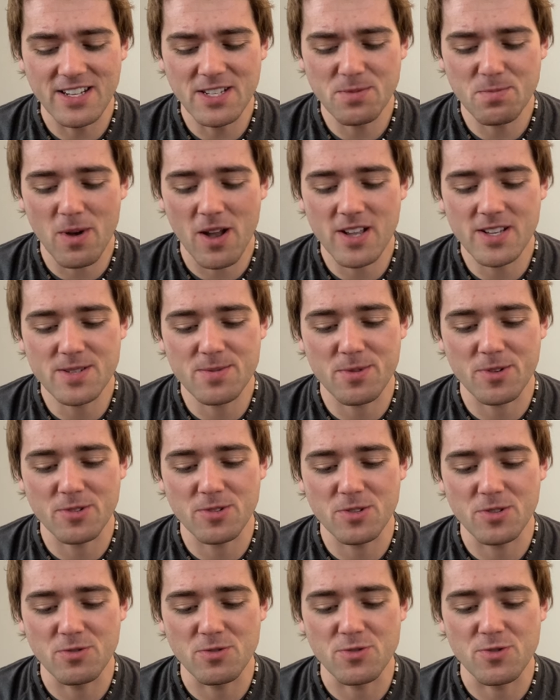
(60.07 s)
is possible
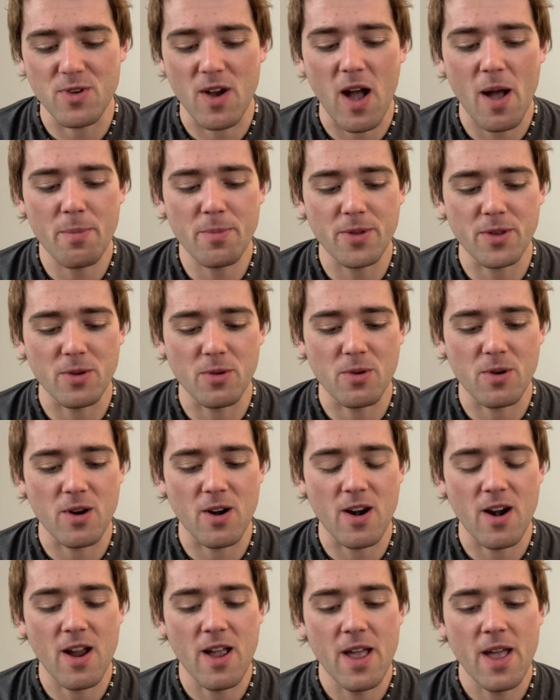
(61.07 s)
to drop
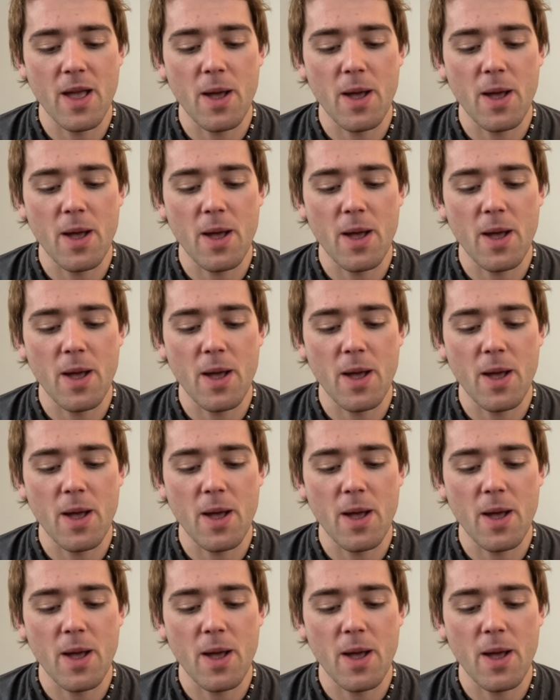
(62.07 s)
your